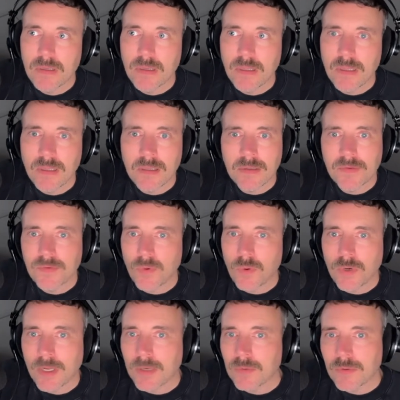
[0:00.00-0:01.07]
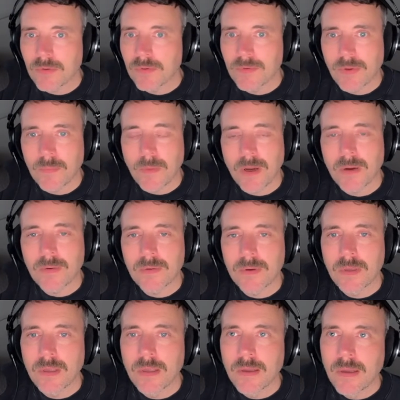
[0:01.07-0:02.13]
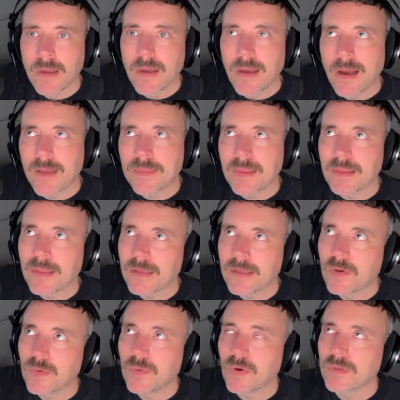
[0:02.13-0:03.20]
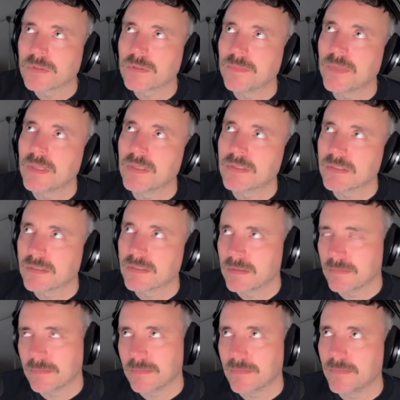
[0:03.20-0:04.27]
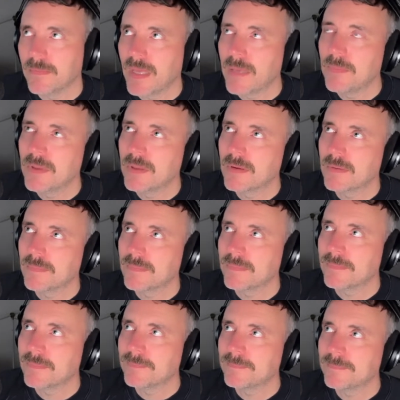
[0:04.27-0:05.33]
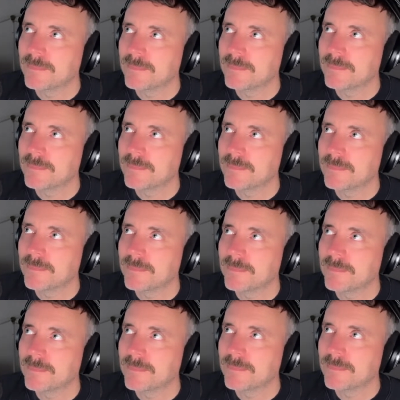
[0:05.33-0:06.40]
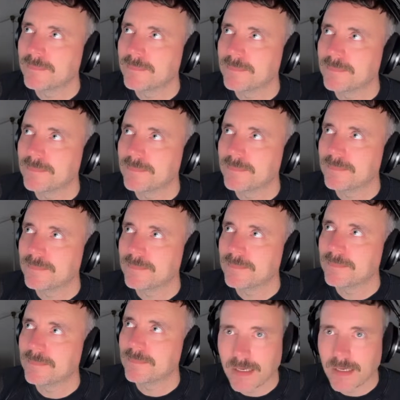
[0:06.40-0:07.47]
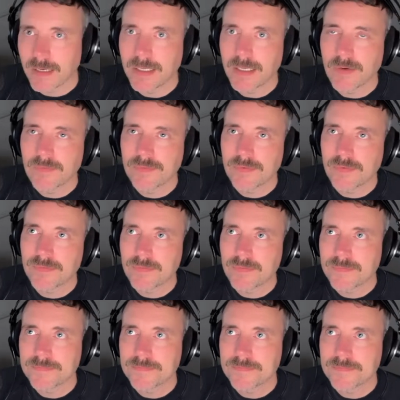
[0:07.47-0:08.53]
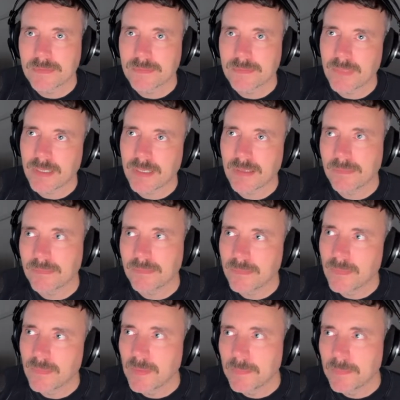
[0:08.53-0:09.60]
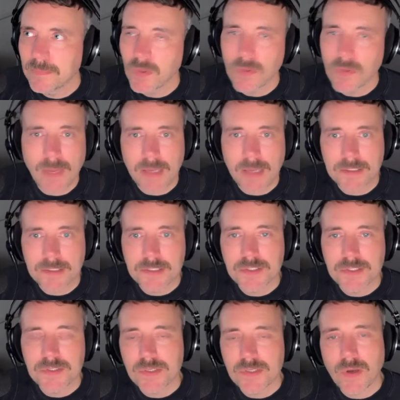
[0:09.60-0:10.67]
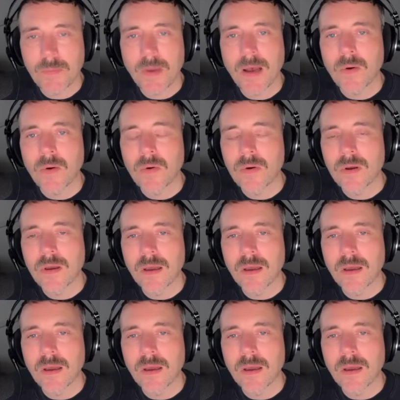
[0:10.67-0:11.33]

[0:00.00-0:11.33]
it'll sort out somehow. I think that could also be this. Maybe in Sweden there's like an idea of like you'll manage somehow.